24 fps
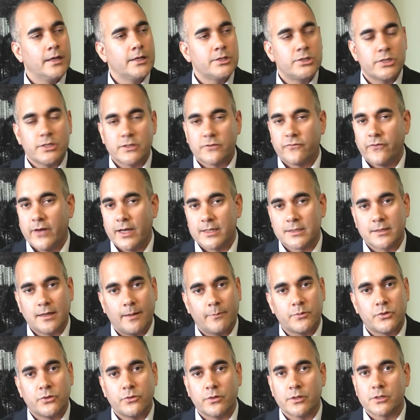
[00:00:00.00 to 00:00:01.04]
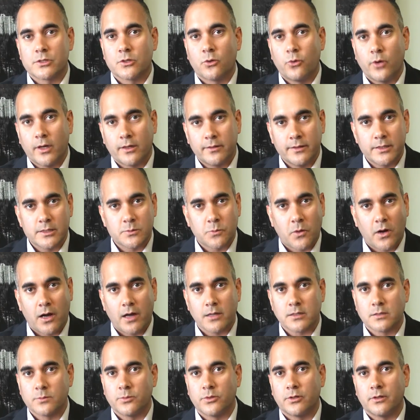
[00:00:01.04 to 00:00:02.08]
just fess up to it as quickly as
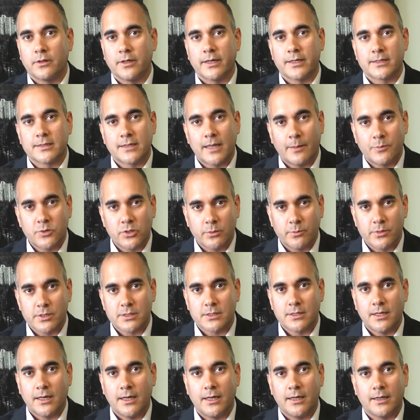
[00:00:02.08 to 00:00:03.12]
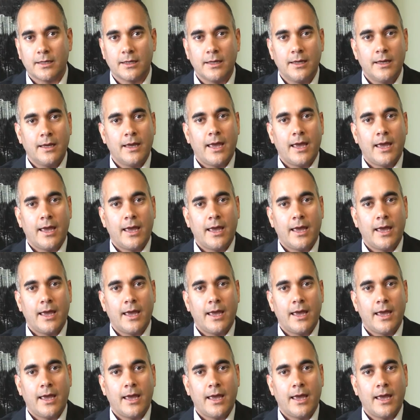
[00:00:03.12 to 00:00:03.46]
possible, accept your mistake,